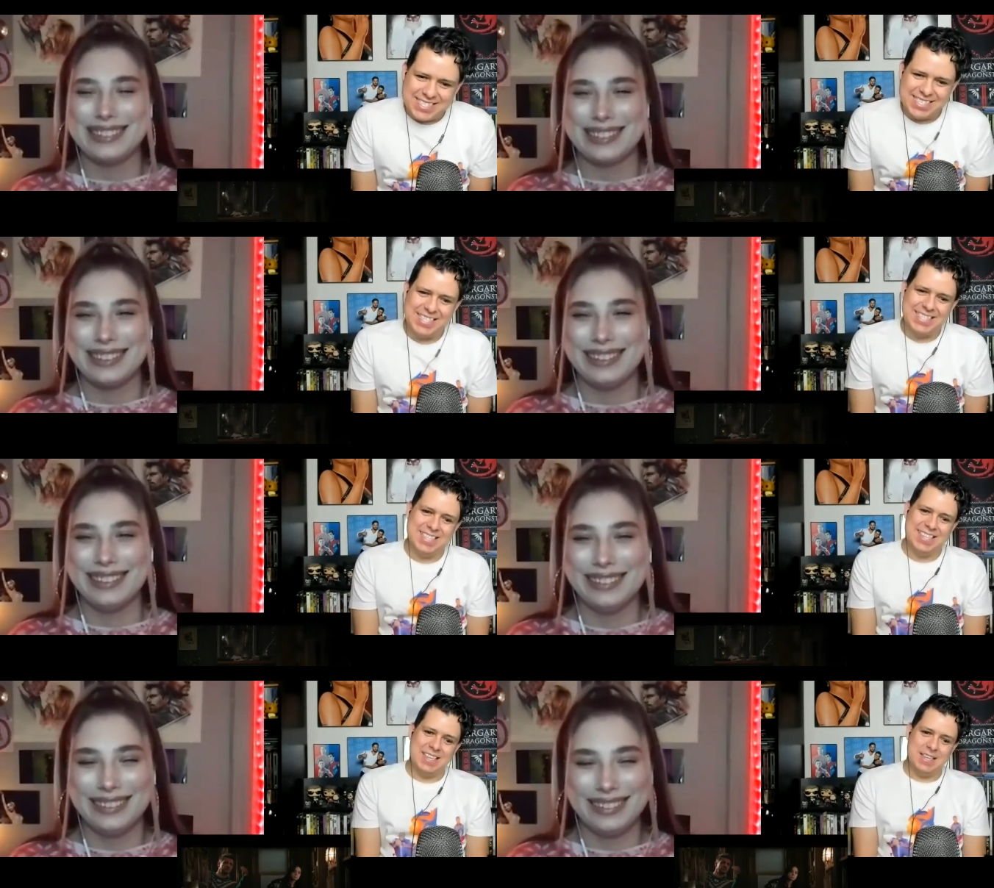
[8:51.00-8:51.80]

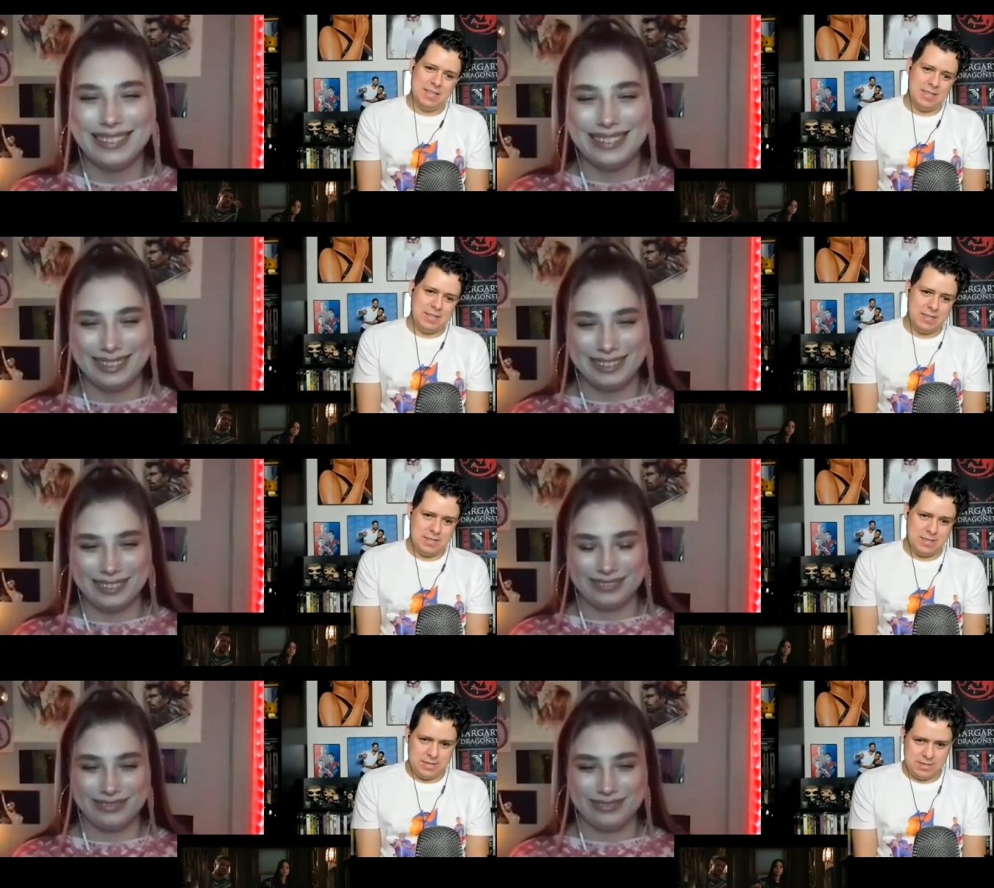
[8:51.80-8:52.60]

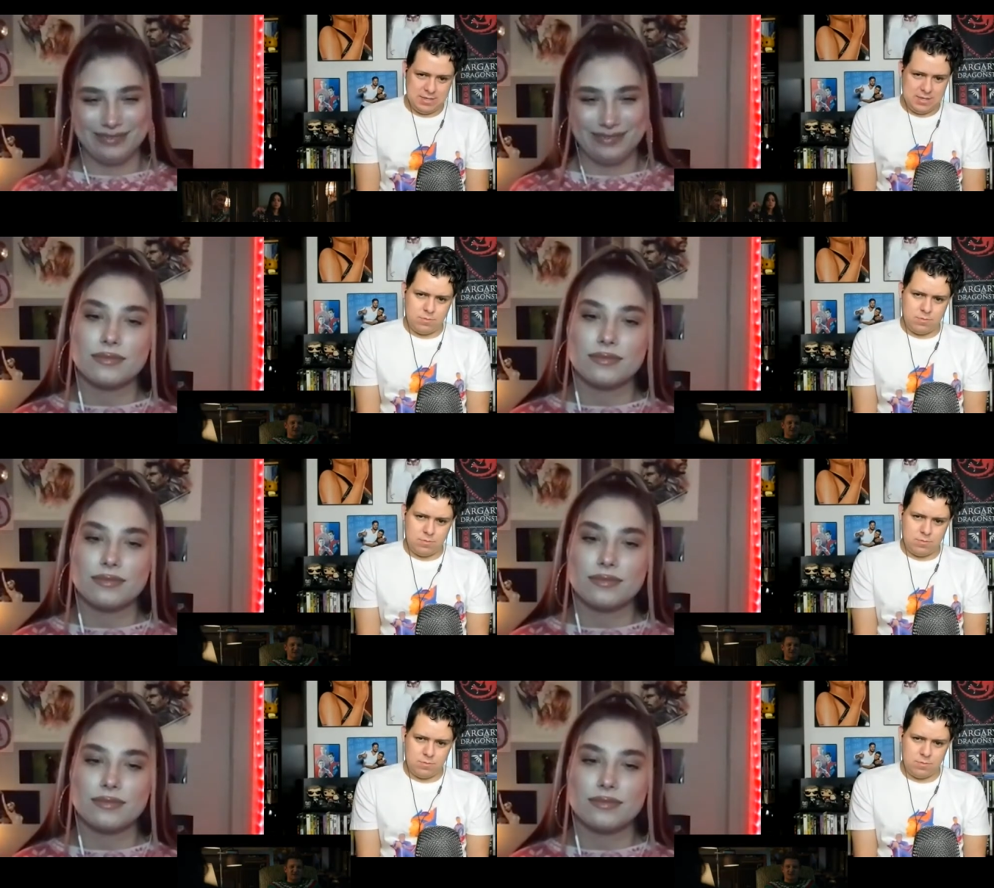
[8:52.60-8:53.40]

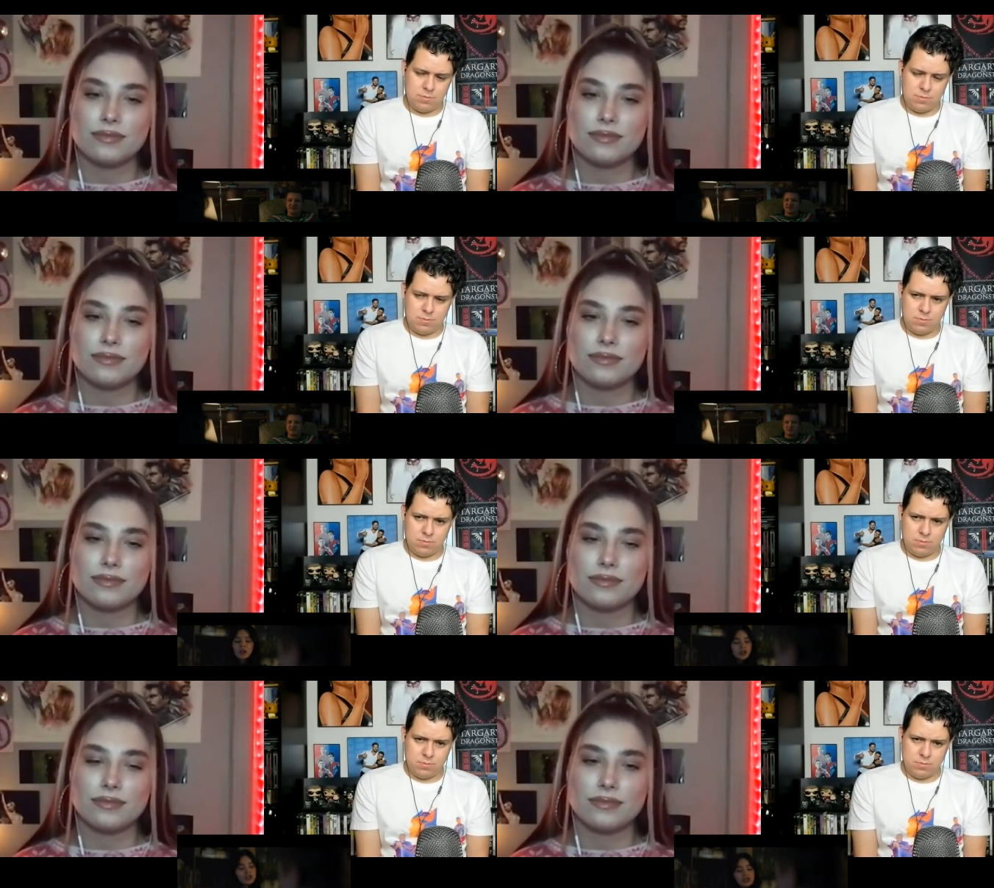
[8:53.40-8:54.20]

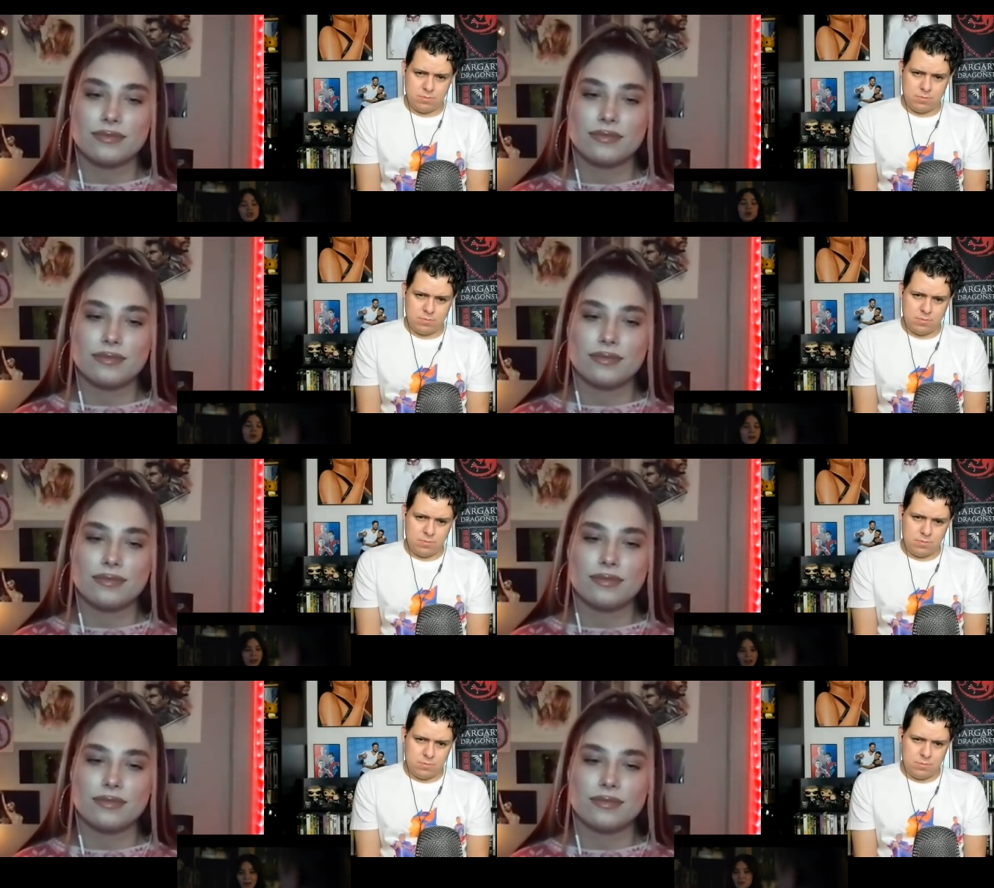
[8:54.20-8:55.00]

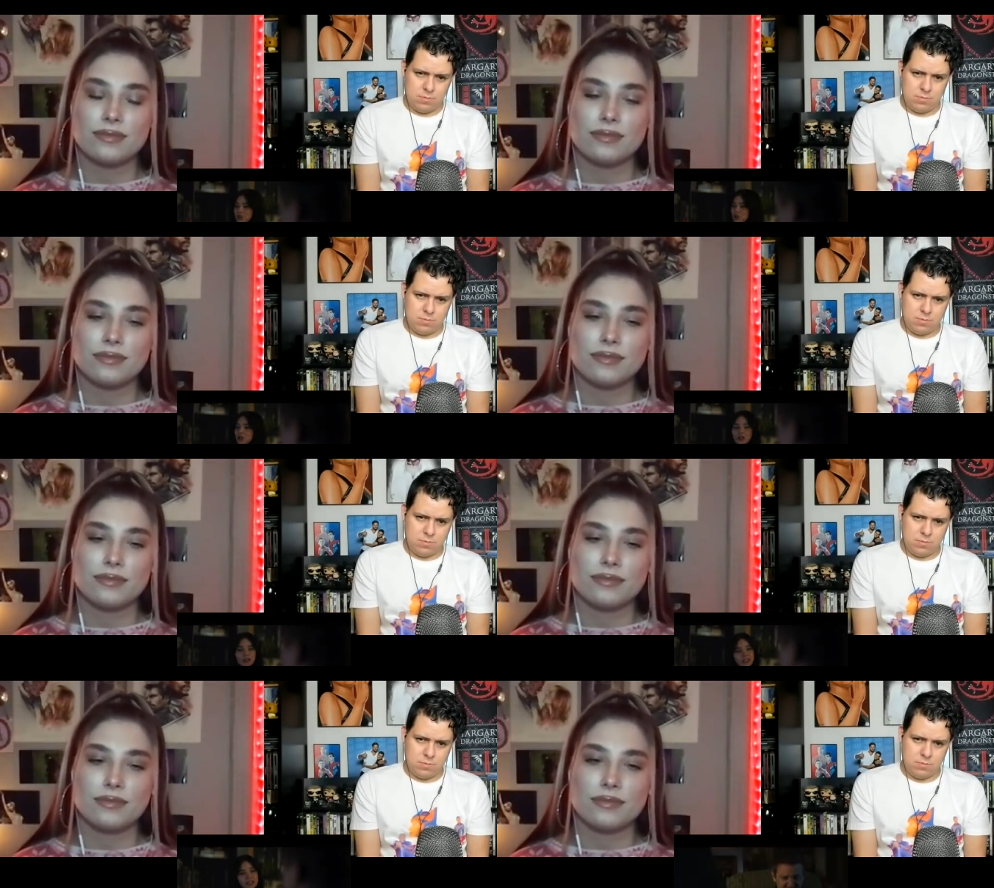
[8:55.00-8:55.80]

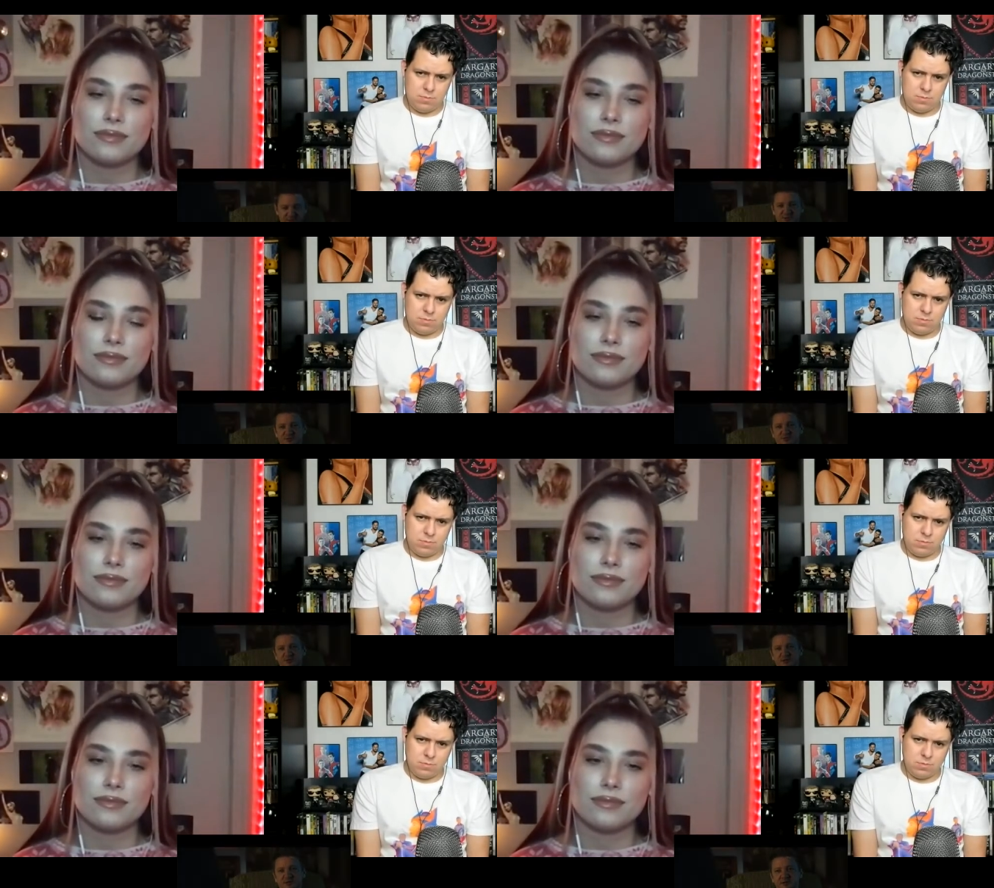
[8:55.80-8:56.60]

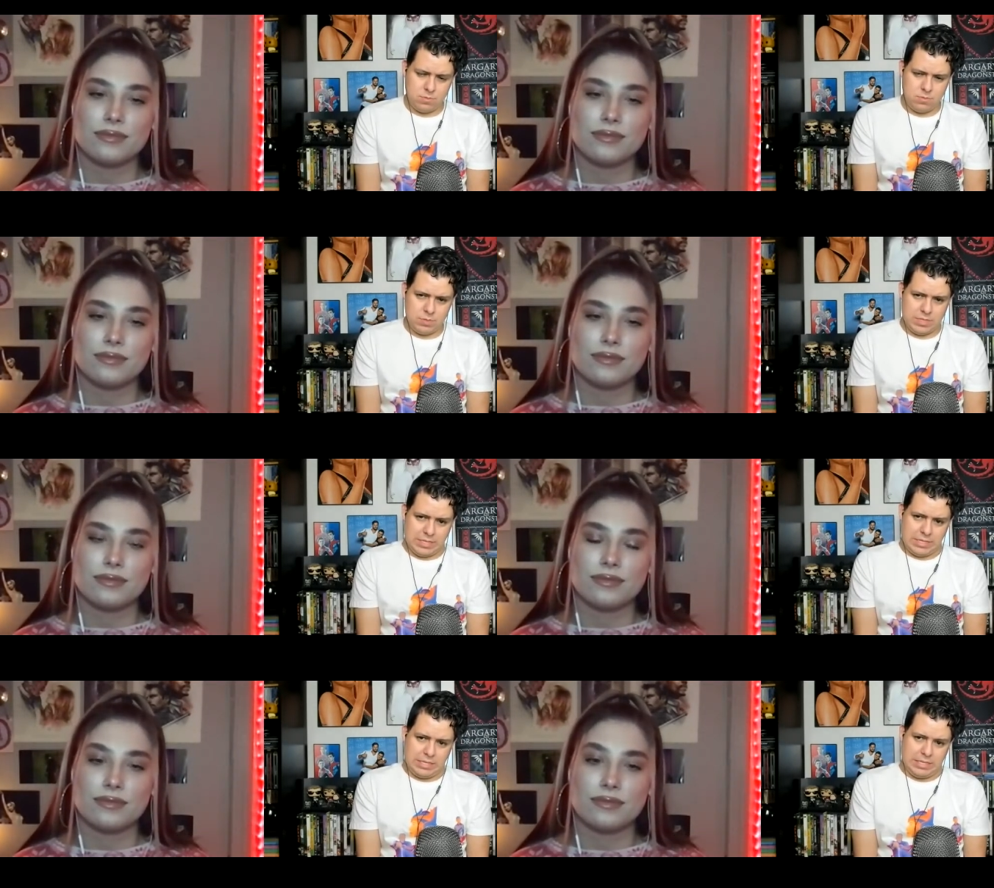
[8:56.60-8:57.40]

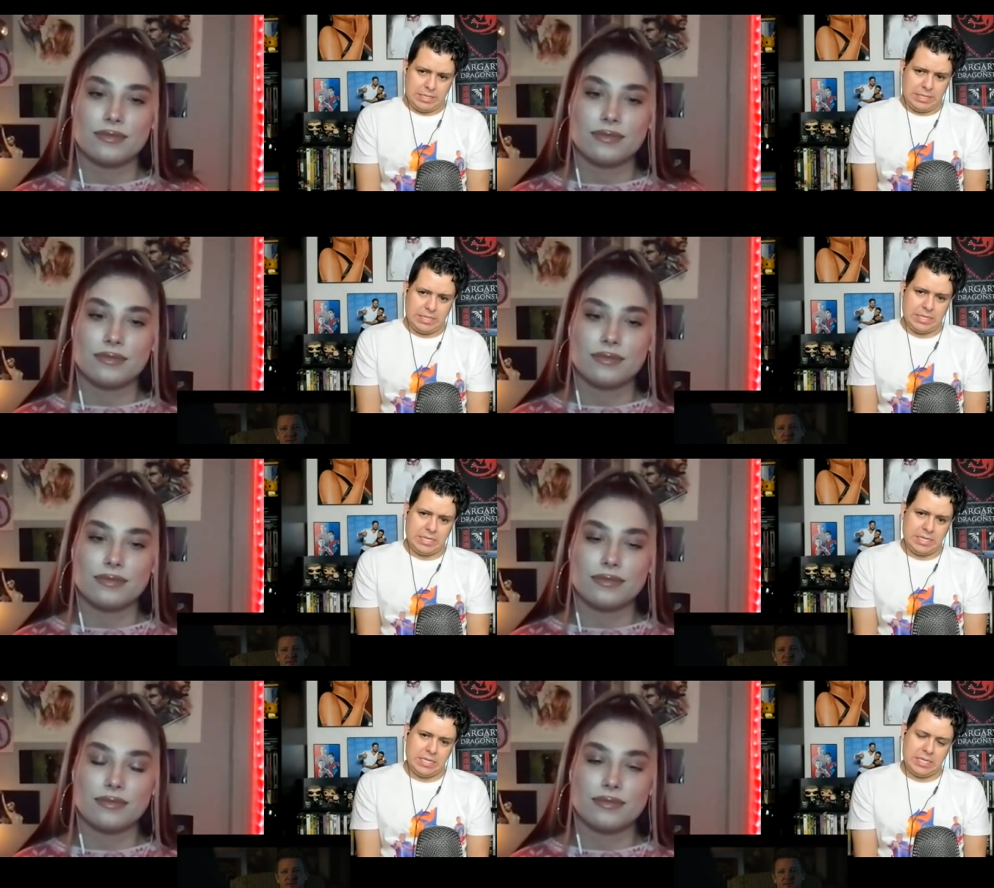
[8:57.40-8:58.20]

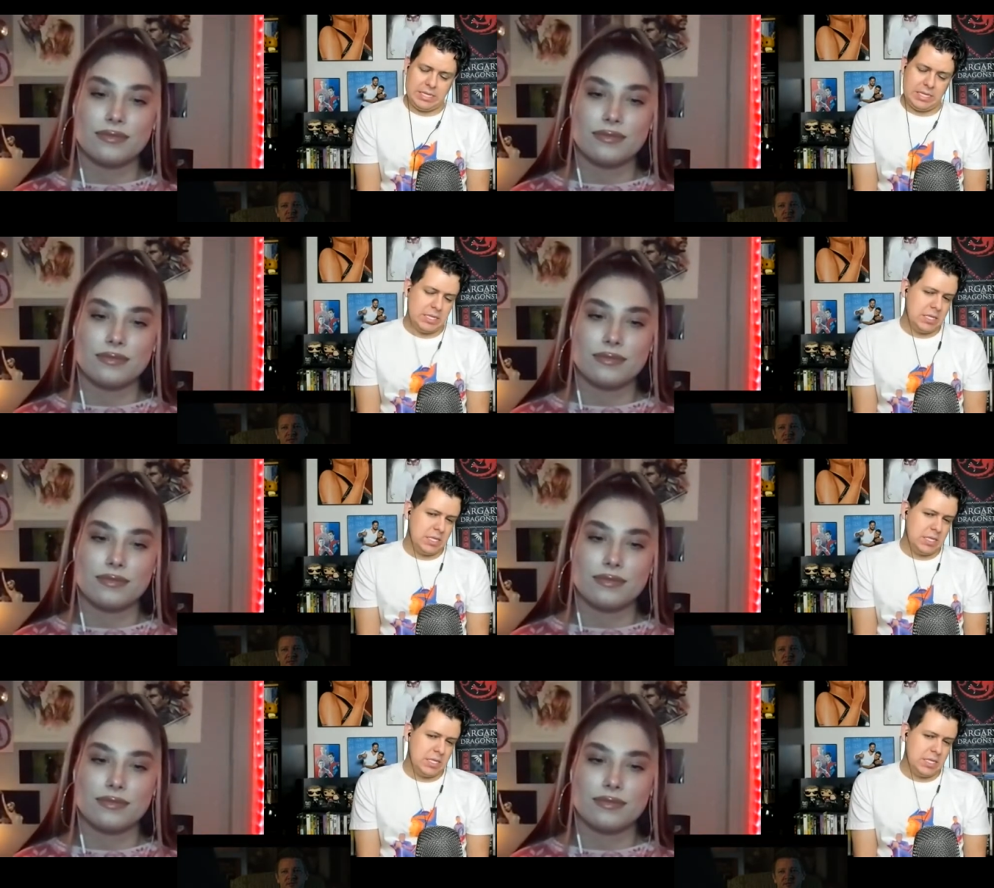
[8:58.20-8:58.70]
[no speech]